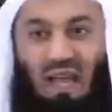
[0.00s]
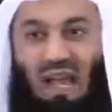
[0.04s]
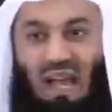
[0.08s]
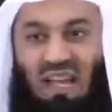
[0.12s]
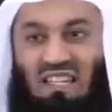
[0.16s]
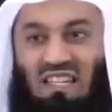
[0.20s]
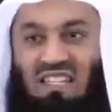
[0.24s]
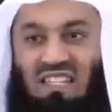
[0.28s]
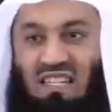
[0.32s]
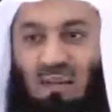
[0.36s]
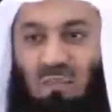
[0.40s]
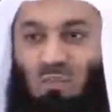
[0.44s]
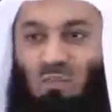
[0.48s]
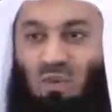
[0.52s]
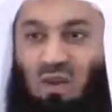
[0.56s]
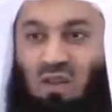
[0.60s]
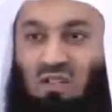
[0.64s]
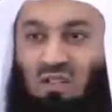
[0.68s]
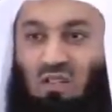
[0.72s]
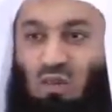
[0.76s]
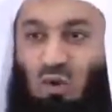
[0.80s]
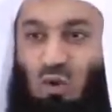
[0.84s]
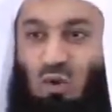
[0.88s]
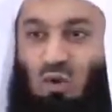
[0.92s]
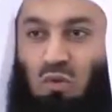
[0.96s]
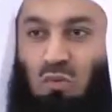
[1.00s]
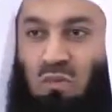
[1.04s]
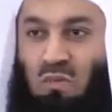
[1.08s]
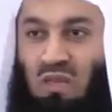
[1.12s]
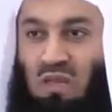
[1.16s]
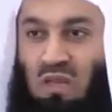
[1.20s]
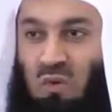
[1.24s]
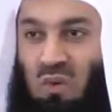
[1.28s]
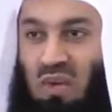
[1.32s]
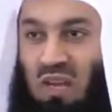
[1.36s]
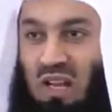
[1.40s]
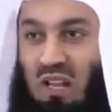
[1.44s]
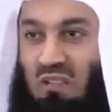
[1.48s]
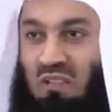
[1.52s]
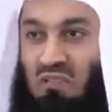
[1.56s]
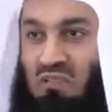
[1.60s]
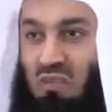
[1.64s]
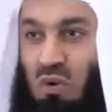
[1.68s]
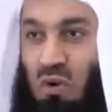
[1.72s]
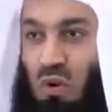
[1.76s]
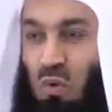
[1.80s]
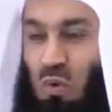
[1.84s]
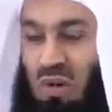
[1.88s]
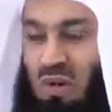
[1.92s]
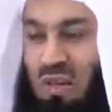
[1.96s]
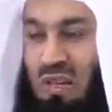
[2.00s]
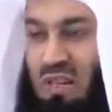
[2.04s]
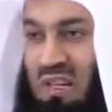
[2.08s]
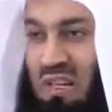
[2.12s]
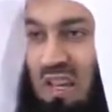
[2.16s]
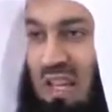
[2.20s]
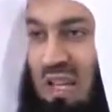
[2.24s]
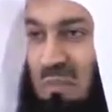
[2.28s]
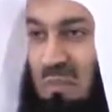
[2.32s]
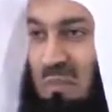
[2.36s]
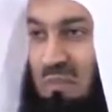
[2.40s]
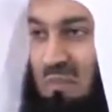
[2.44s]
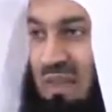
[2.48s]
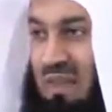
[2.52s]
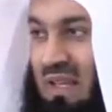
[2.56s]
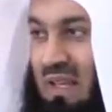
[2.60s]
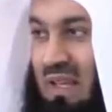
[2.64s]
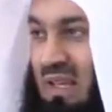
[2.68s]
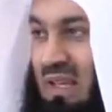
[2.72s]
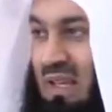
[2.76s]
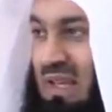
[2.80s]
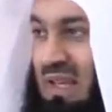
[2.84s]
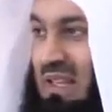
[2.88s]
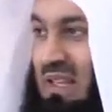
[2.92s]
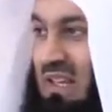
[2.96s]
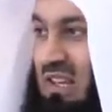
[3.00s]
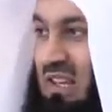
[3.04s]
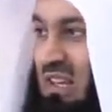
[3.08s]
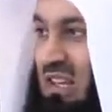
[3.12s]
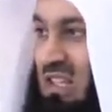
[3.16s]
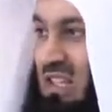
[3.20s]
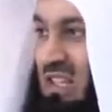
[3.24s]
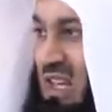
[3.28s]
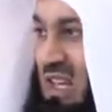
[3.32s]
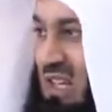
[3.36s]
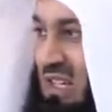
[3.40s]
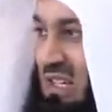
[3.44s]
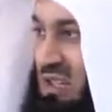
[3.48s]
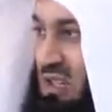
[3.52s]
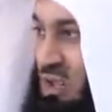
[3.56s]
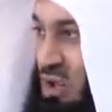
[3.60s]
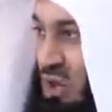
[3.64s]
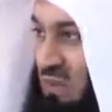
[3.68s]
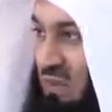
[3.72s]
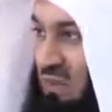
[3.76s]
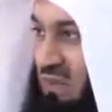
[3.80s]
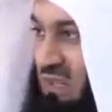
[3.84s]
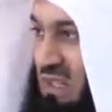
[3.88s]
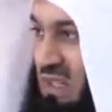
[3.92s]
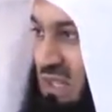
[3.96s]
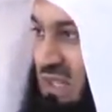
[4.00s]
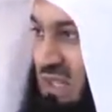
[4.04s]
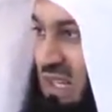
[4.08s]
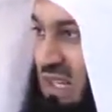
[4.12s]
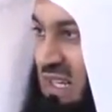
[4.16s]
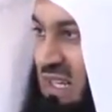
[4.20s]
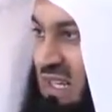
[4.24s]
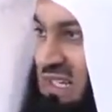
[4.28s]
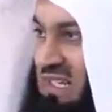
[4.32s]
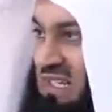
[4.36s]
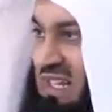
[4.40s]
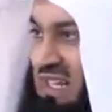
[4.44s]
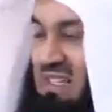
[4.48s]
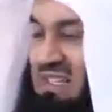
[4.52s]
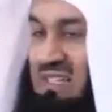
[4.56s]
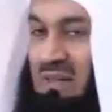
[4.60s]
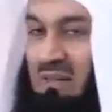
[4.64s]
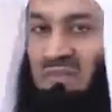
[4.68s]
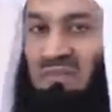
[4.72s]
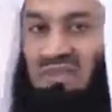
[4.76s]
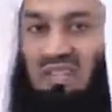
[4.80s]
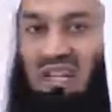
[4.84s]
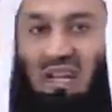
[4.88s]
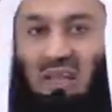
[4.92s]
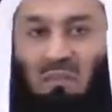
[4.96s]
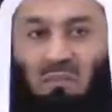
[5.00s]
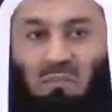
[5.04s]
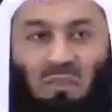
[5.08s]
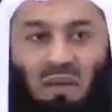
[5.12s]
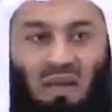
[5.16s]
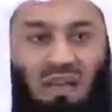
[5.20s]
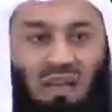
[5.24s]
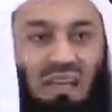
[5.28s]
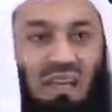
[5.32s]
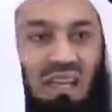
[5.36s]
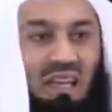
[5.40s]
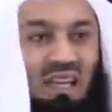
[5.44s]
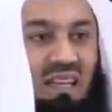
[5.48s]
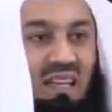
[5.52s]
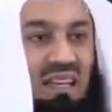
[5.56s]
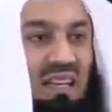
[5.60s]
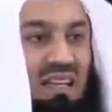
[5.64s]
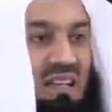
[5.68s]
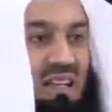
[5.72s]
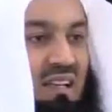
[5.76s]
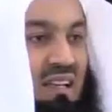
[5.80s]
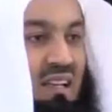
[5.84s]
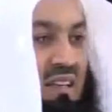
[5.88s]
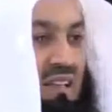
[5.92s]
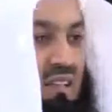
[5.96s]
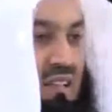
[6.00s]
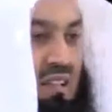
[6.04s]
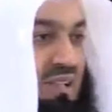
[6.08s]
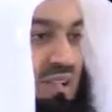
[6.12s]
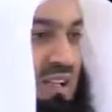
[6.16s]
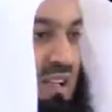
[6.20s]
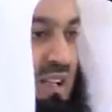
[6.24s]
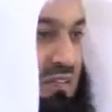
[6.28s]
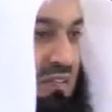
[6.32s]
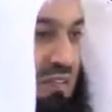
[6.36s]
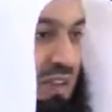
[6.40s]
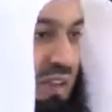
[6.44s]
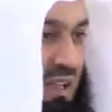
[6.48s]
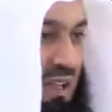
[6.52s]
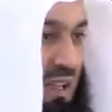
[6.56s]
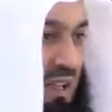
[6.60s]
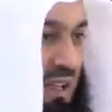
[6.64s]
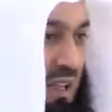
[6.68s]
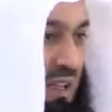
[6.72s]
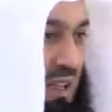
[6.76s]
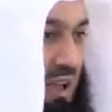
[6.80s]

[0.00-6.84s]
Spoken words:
And someone told me when I forwarded him the results of this, he said some time back, he did a little survey